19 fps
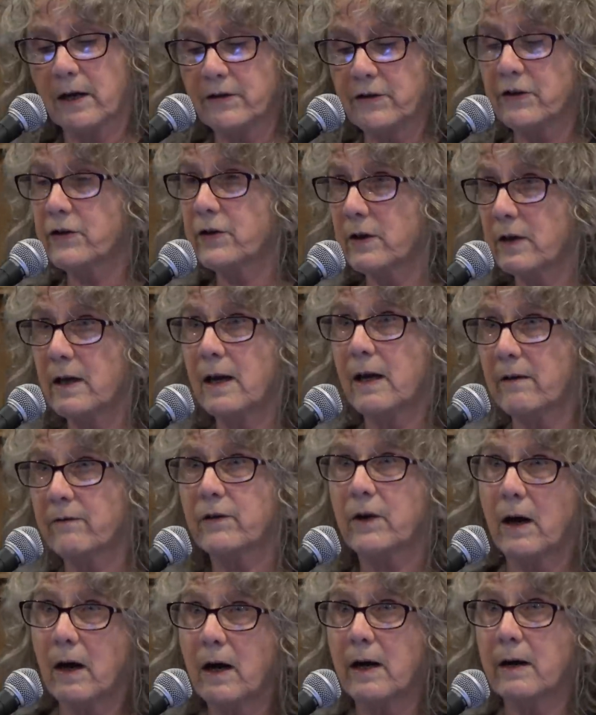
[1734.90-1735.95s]
I just didn't have
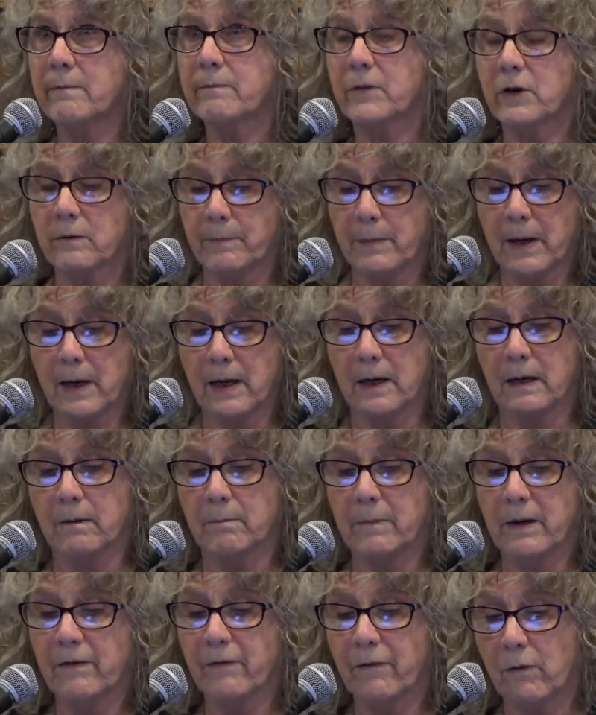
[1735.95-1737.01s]
time to
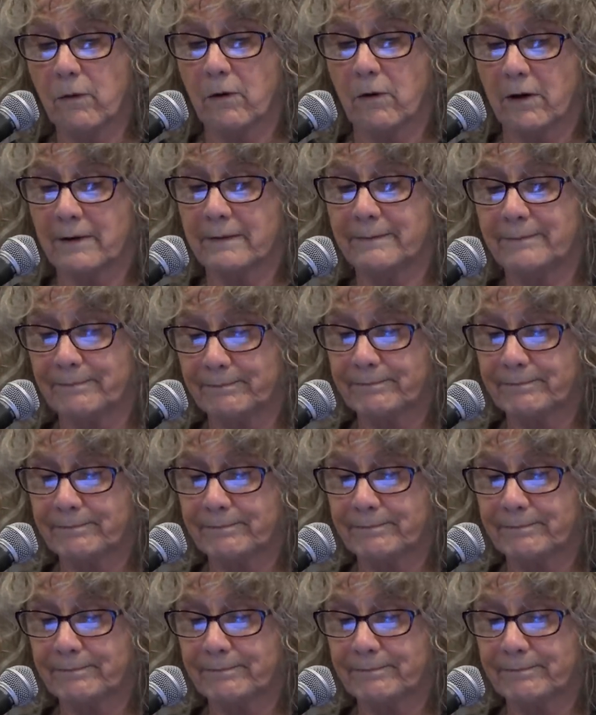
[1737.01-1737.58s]
paint before.